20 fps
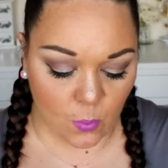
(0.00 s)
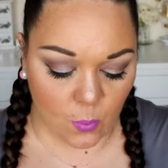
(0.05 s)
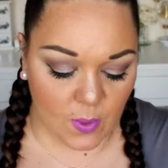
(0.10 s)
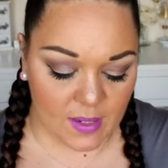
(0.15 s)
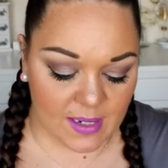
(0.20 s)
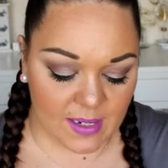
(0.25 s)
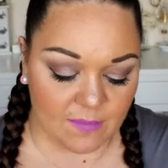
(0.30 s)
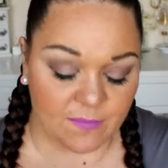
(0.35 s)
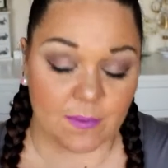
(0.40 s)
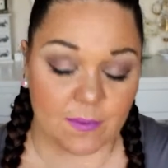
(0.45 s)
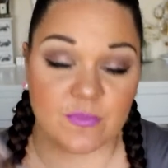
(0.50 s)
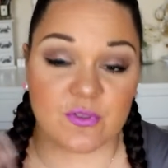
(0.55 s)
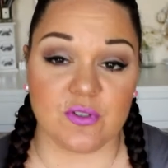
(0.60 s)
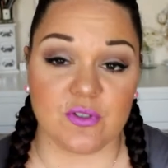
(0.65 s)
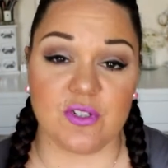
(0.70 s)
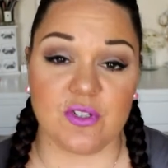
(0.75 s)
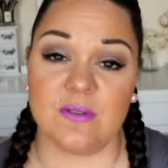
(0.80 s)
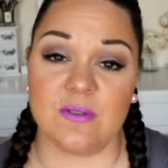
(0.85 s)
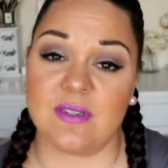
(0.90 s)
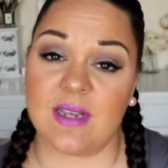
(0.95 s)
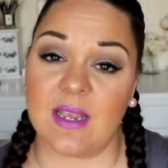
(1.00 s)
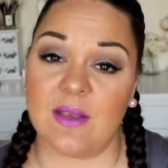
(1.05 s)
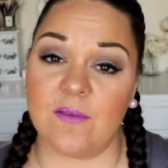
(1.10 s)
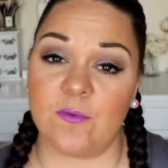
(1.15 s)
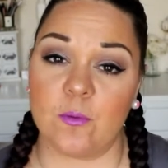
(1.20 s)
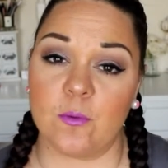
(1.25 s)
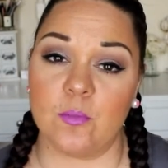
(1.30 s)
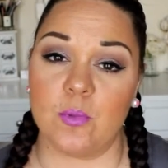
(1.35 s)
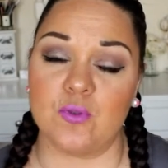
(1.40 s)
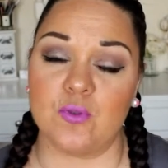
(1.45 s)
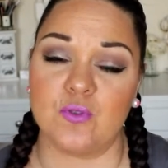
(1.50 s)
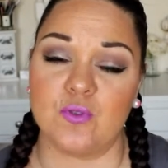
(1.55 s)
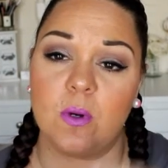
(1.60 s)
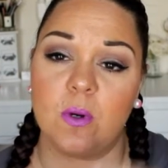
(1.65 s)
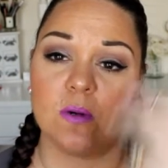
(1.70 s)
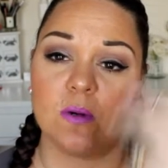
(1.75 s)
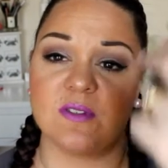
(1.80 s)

if I'm using it for a model.